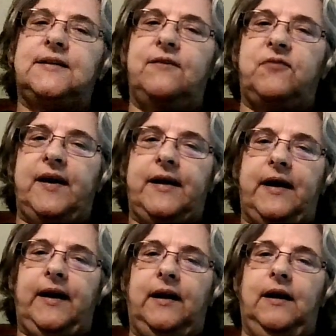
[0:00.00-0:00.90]
if I get
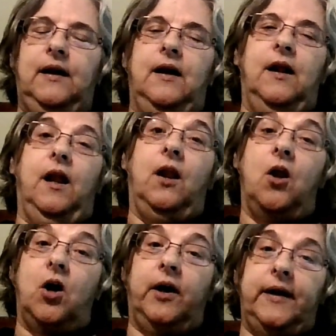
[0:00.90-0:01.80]
it
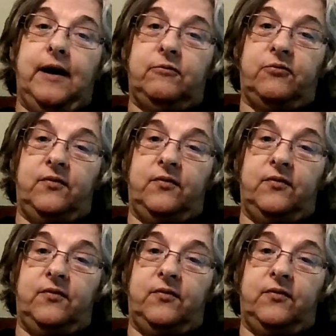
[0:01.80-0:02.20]
long enough,